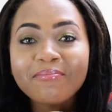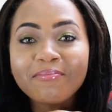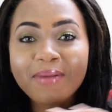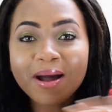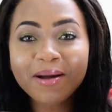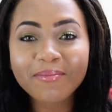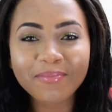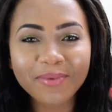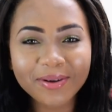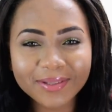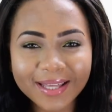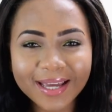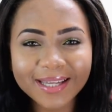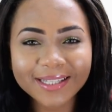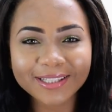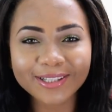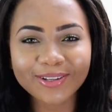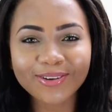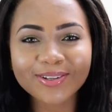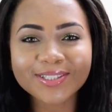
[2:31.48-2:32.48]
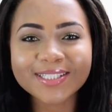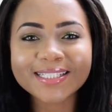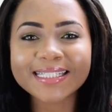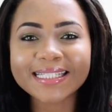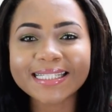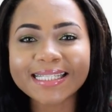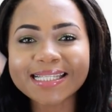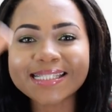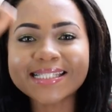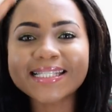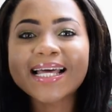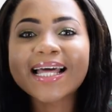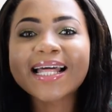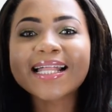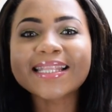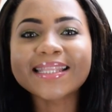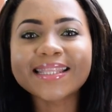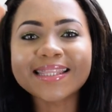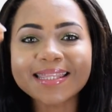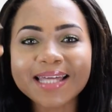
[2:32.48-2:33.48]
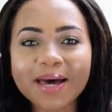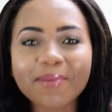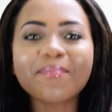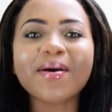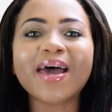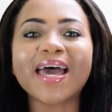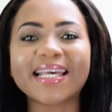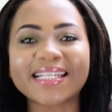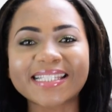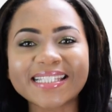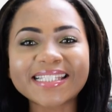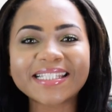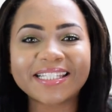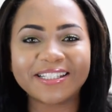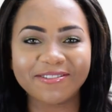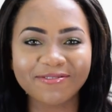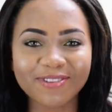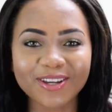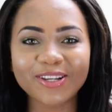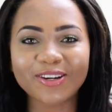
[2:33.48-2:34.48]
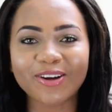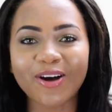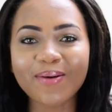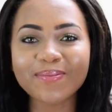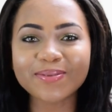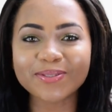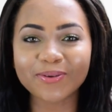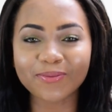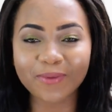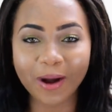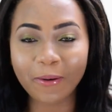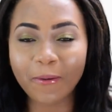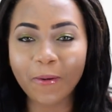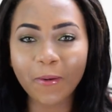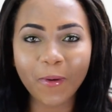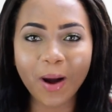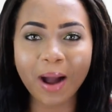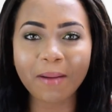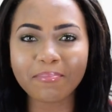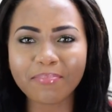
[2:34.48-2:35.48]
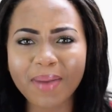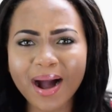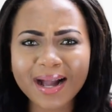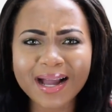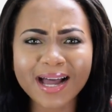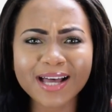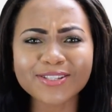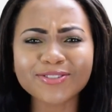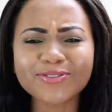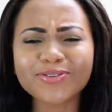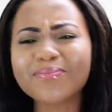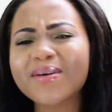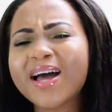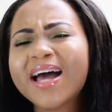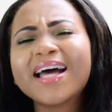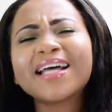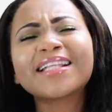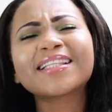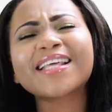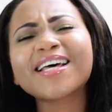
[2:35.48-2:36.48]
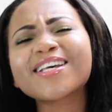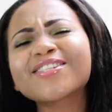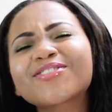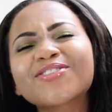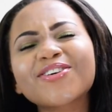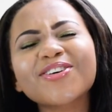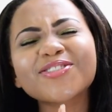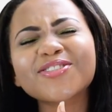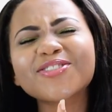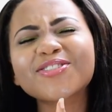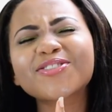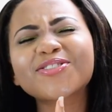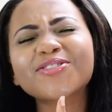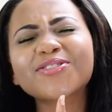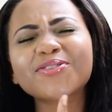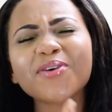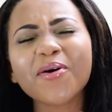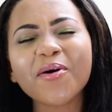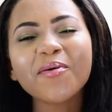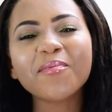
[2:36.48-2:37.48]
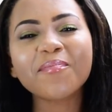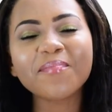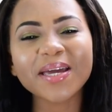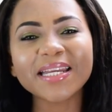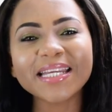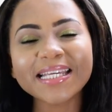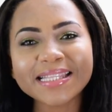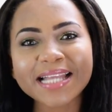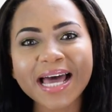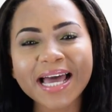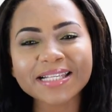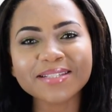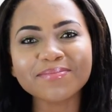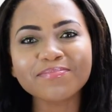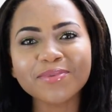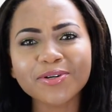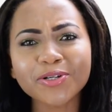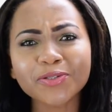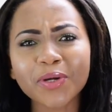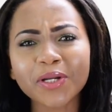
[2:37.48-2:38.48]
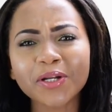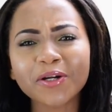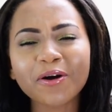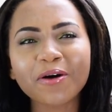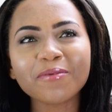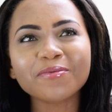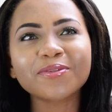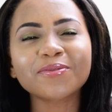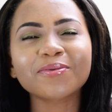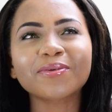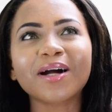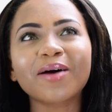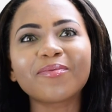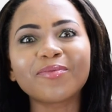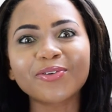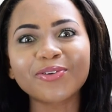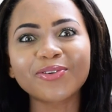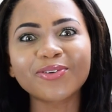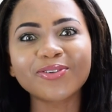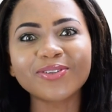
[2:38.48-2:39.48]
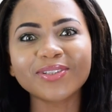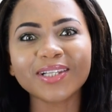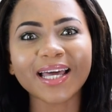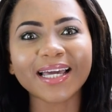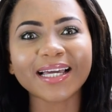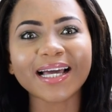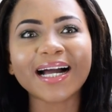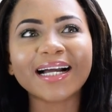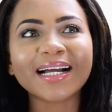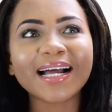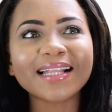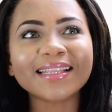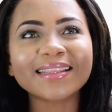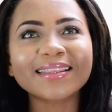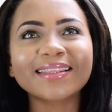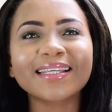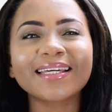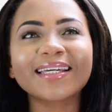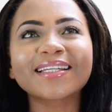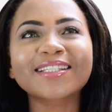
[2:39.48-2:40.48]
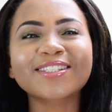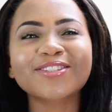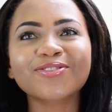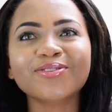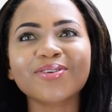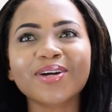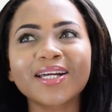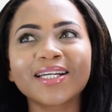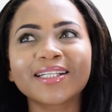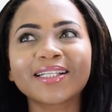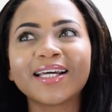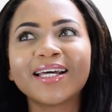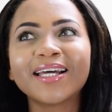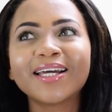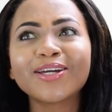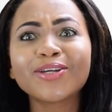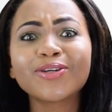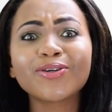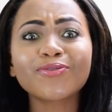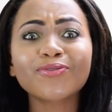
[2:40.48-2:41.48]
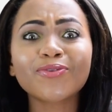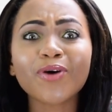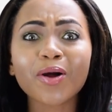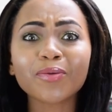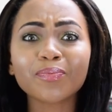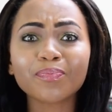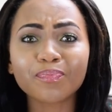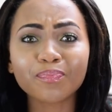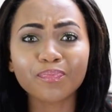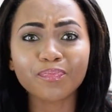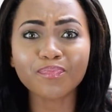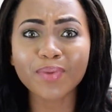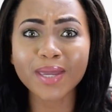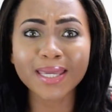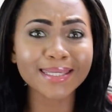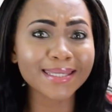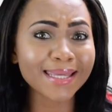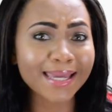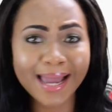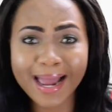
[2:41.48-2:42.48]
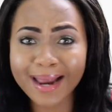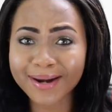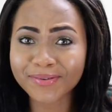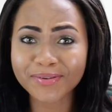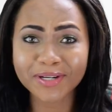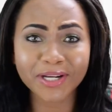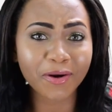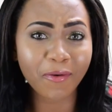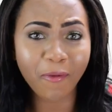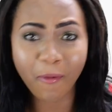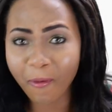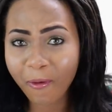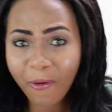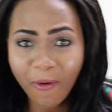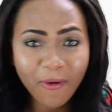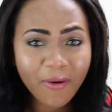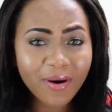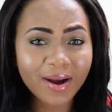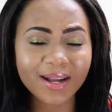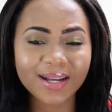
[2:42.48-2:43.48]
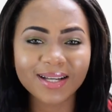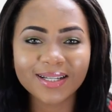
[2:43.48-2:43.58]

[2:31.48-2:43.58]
My mother-in-law, she is the best when it comes to kwakoko and bangasu. There's just so many nice meals when it comes to Cameroon. Like, I can't think straight. You've got benye and riko.